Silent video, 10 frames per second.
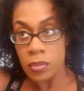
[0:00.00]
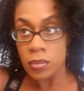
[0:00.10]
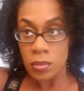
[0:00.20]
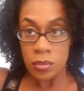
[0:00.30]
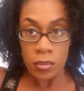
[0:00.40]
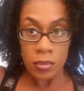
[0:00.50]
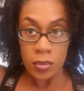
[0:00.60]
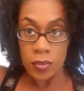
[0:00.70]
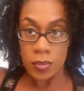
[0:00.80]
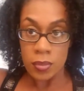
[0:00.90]
I really
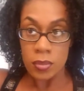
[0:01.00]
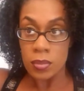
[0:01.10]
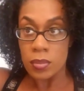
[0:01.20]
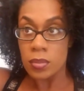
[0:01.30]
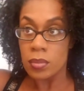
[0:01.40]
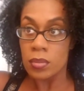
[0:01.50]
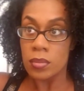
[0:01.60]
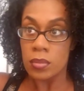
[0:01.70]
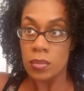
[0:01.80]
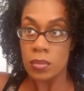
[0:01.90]
don't have anything
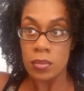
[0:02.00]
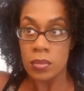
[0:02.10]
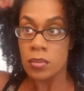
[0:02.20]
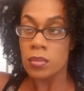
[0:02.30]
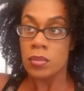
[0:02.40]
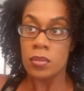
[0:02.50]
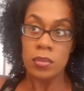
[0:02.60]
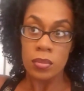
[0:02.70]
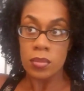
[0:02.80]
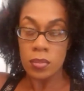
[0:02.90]
bad to say about this
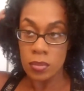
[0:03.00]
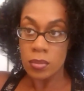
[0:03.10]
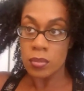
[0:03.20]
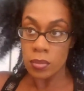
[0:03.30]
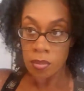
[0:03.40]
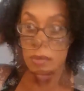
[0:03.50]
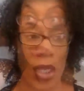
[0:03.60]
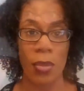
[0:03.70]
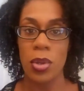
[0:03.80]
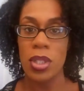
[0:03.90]
product.
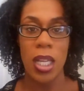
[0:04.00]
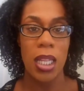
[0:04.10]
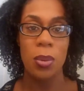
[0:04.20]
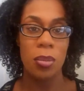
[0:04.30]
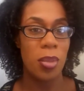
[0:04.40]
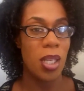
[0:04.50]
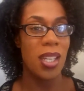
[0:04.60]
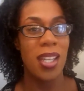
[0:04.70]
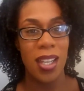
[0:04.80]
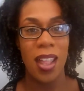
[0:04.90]
I am so happy that
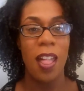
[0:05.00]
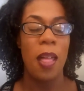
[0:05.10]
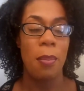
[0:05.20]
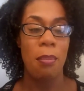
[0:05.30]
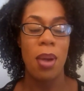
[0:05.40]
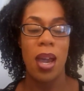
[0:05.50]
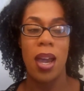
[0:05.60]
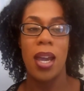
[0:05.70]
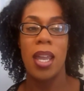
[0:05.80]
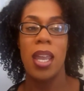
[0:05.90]
I really
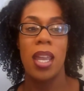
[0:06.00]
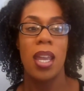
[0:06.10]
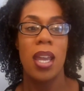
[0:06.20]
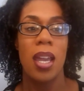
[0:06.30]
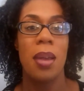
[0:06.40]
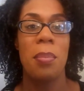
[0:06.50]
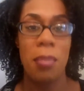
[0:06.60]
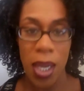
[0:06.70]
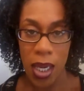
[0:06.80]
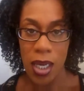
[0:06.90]
tried it,
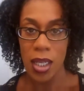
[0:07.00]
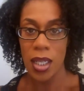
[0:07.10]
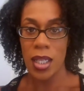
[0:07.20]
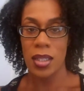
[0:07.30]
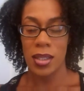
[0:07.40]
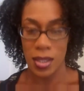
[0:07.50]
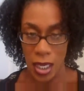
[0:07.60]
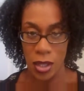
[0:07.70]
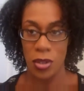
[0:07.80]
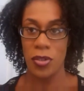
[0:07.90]
revisited it,
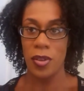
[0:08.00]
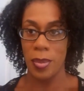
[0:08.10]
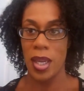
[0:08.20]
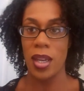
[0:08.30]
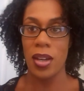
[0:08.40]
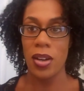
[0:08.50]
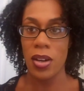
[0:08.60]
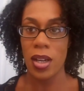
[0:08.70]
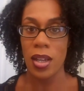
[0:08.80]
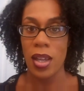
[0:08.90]
and this will
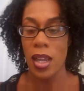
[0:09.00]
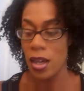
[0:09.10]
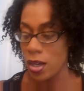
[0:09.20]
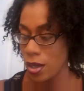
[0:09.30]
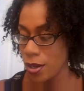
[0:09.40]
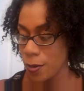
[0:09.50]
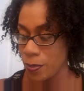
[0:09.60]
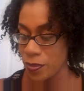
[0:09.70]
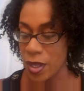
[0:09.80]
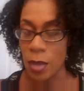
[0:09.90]
be a
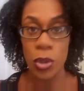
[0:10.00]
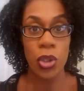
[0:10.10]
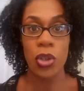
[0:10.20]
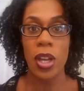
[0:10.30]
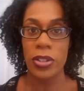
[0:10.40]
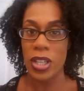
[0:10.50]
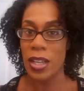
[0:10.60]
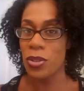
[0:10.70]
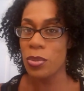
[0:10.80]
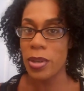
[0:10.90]
staple
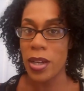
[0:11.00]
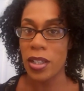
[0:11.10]
product